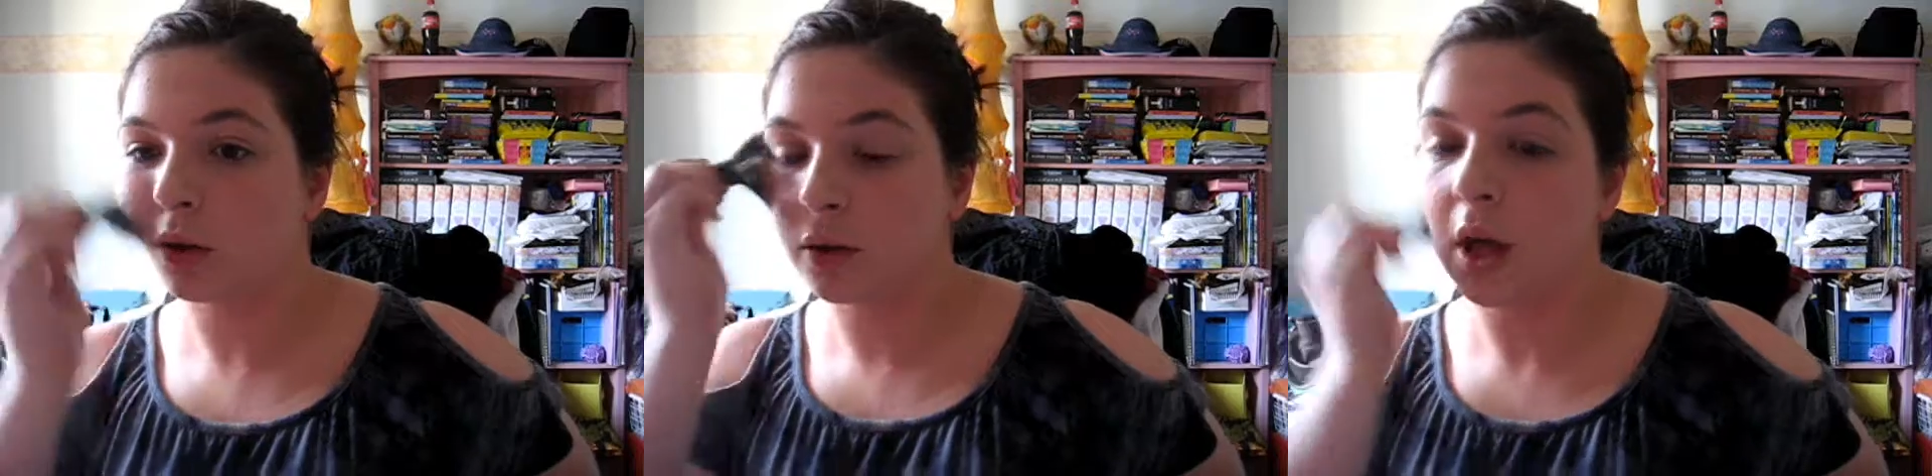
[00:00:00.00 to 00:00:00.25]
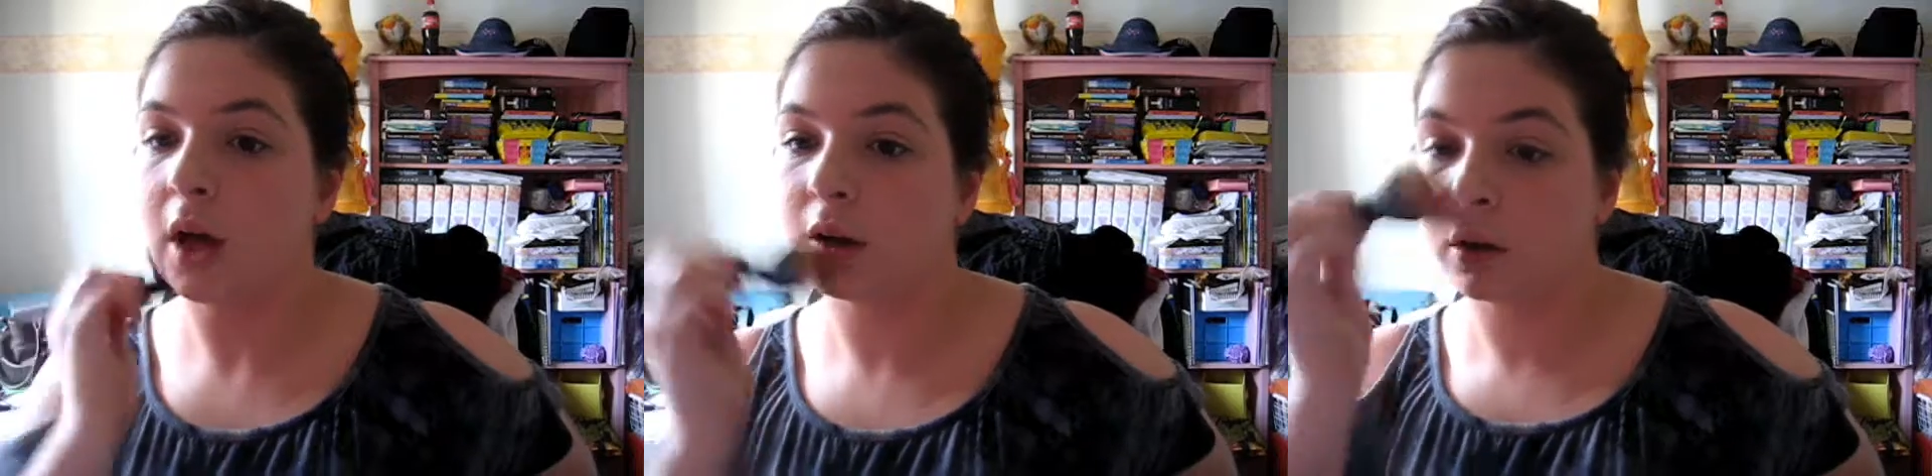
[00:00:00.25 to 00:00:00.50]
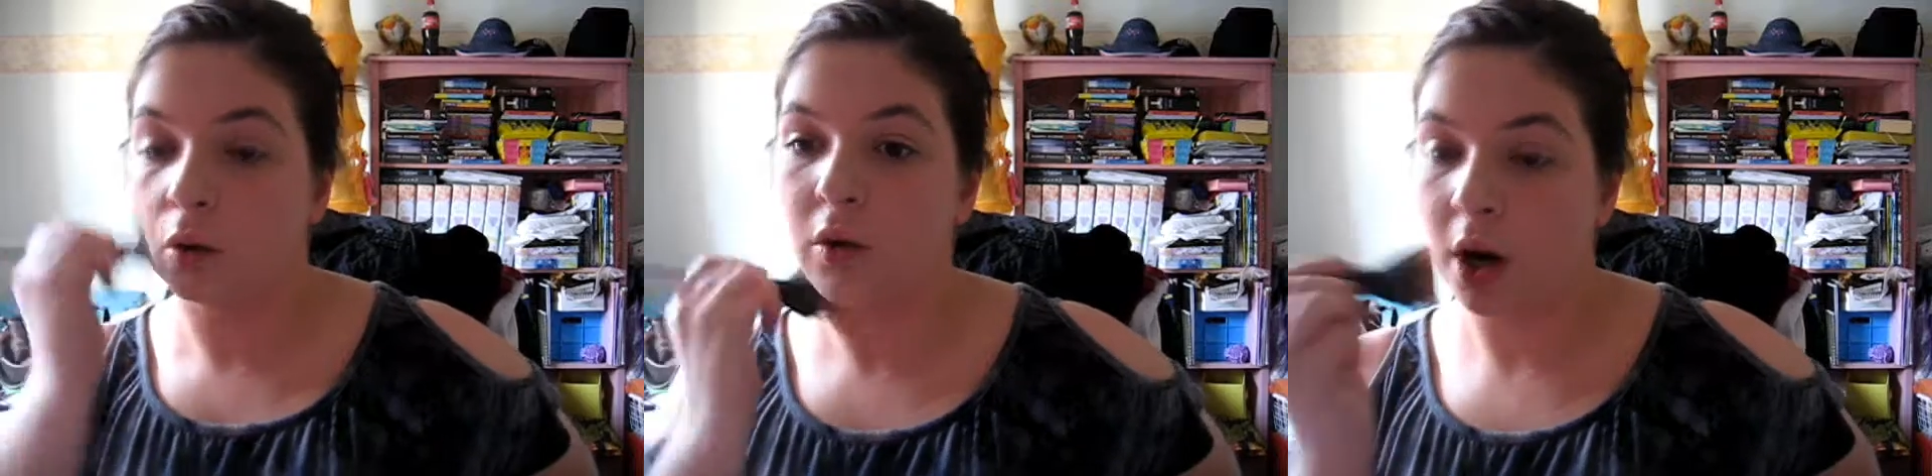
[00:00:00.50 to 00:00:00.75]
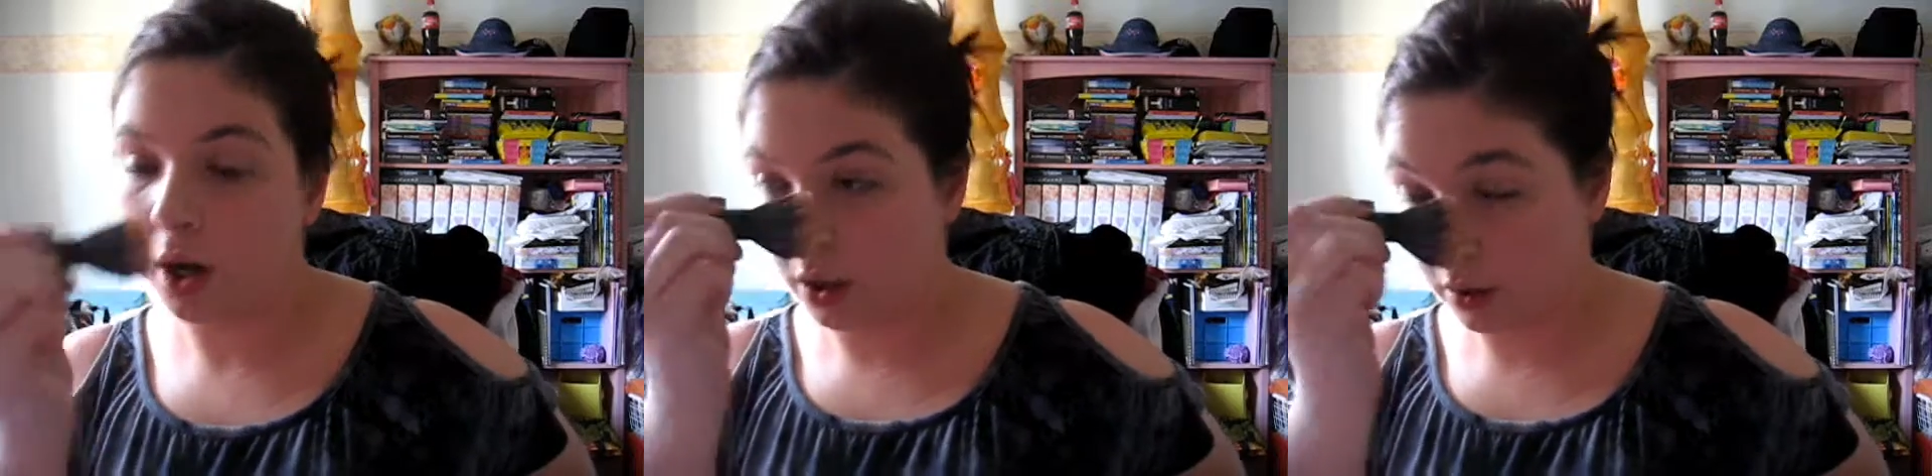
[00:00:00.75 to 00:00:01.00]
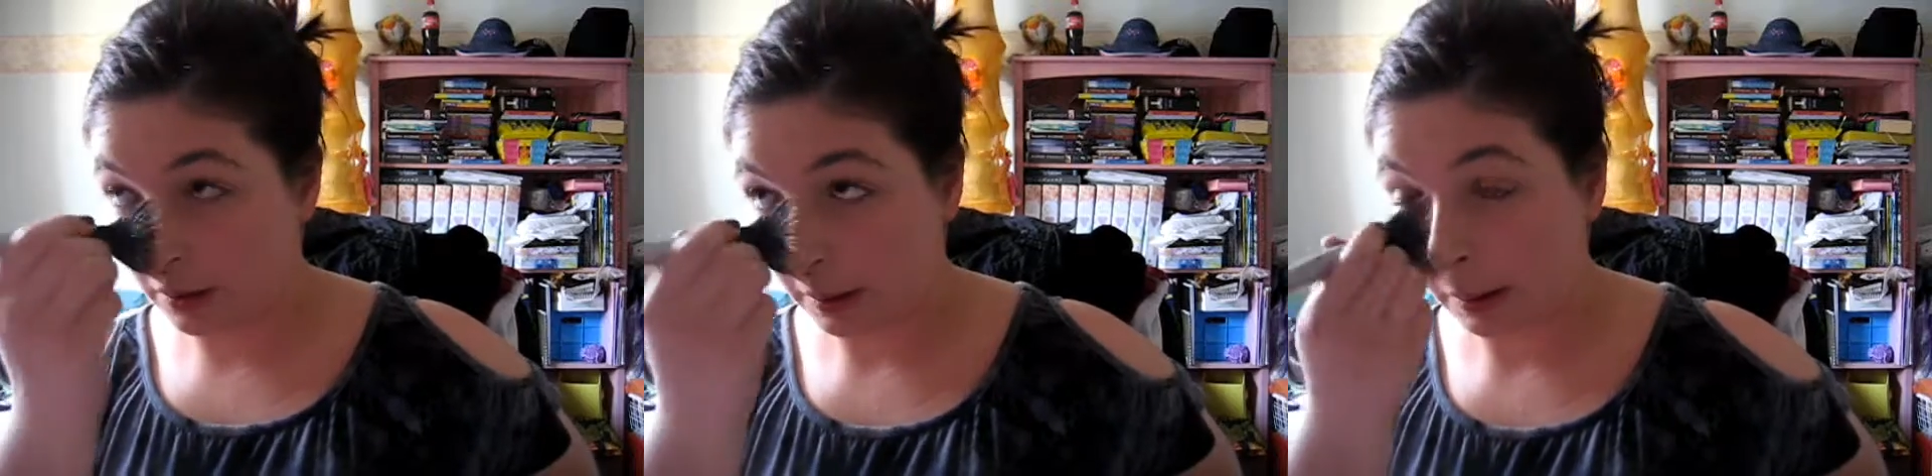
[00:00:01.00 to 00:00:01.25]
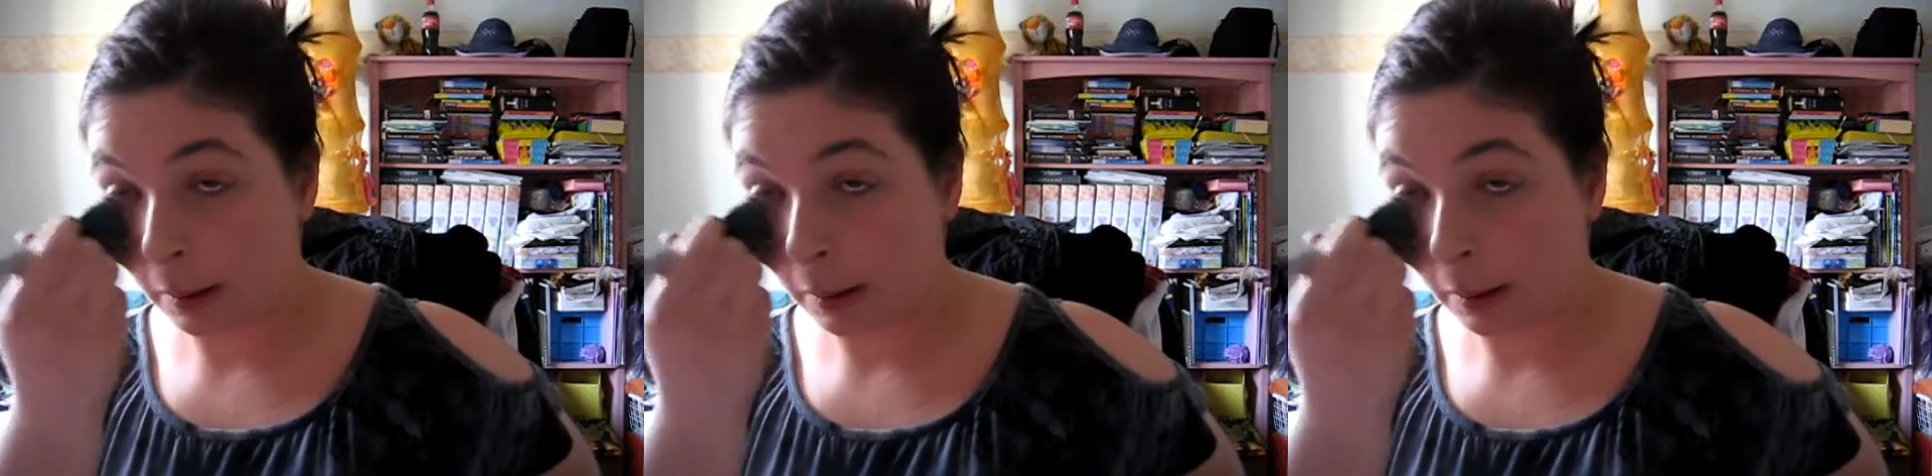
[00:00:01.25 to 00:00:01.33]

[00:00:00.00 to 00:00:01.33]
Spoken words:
that great.